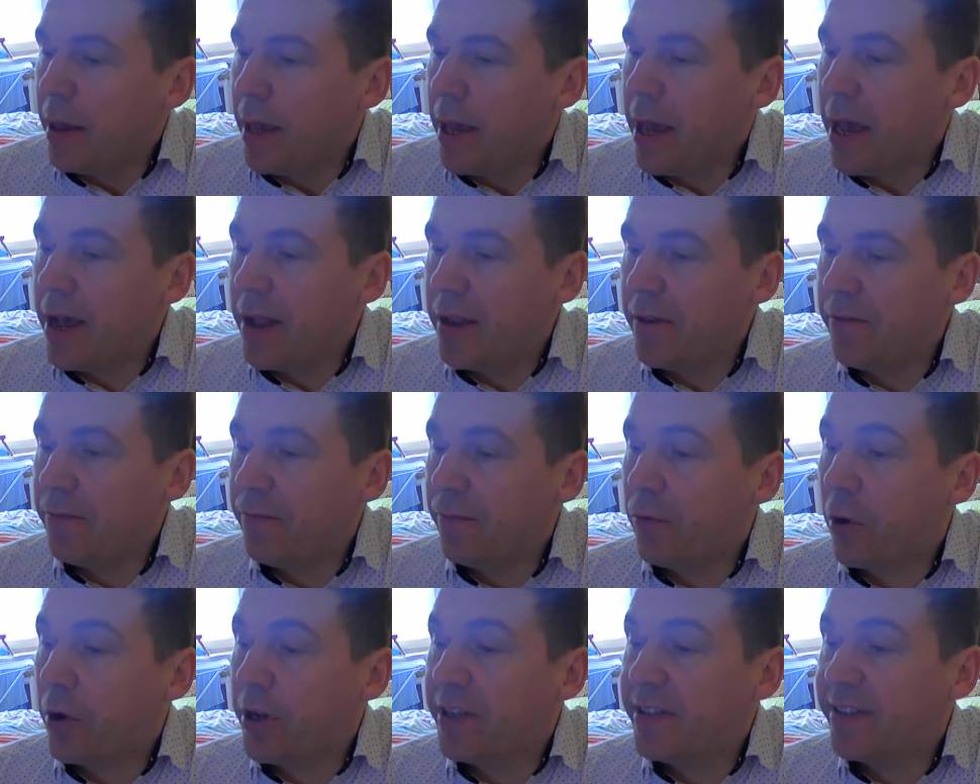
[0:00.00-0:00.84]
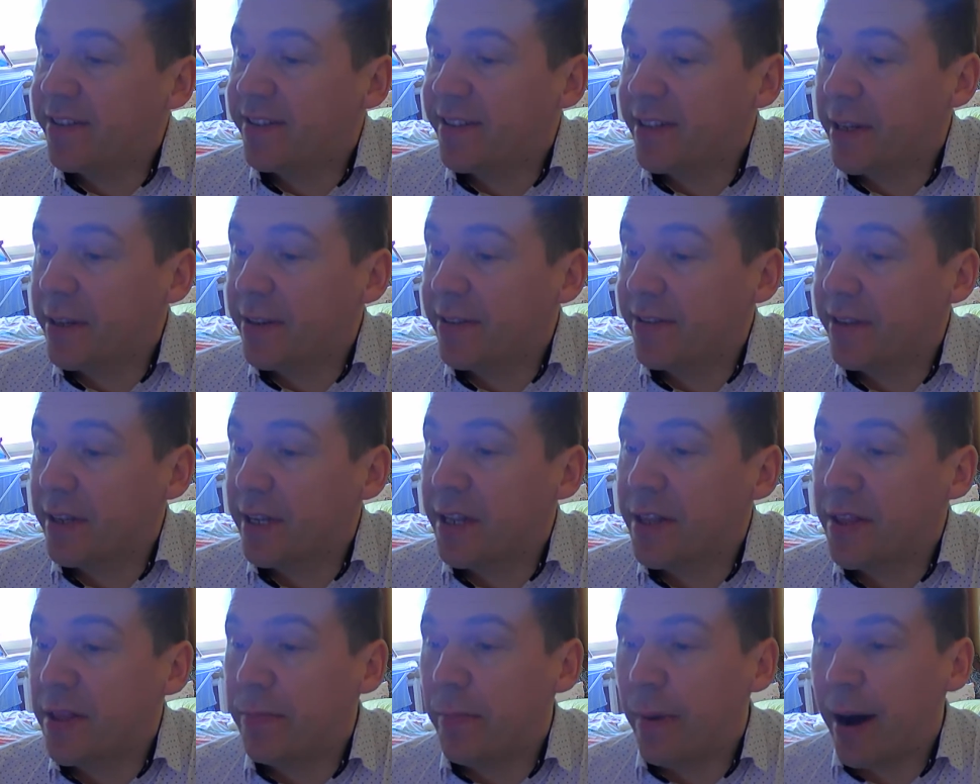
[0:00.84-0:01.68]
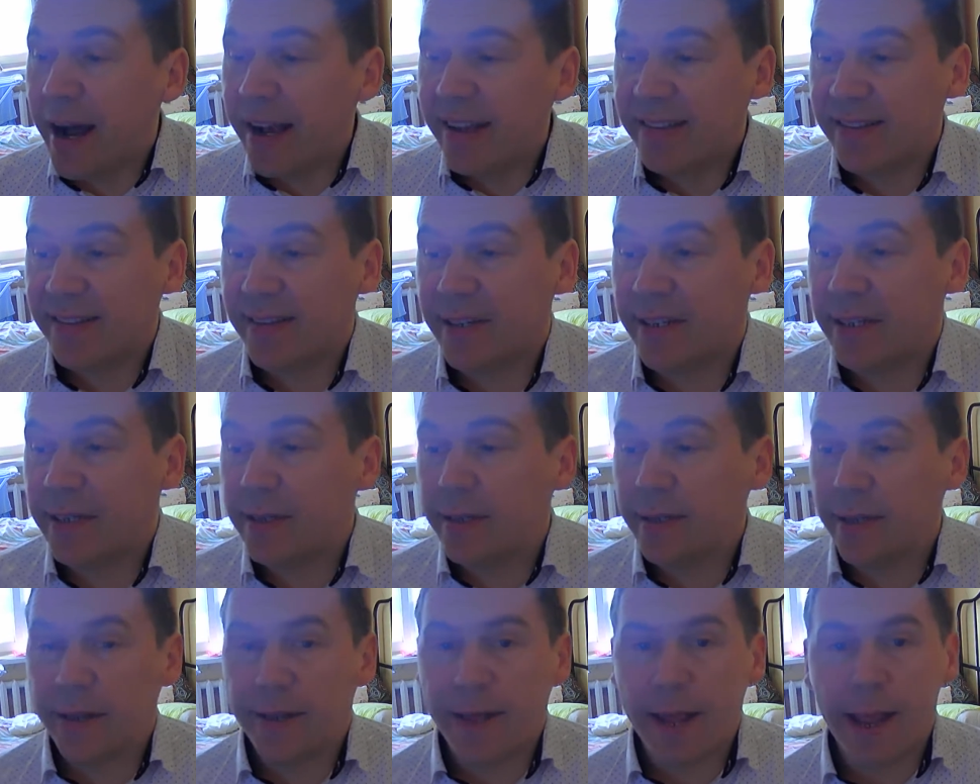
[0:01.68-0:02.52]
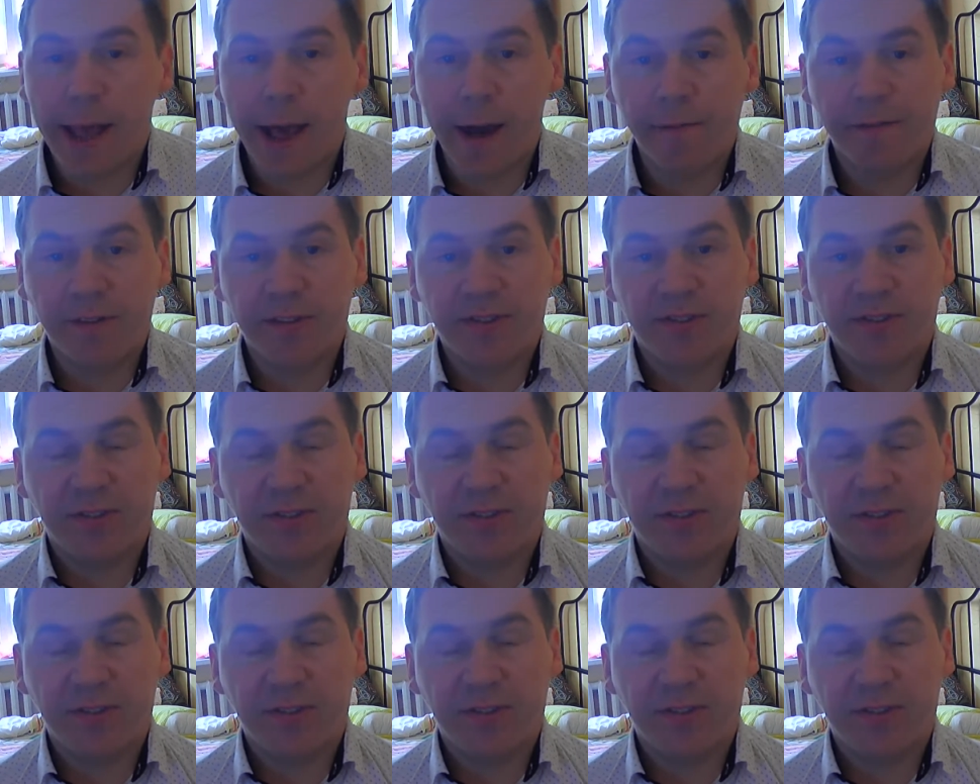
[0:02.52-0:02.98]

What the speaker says: And for instance, in the Maastricht, they have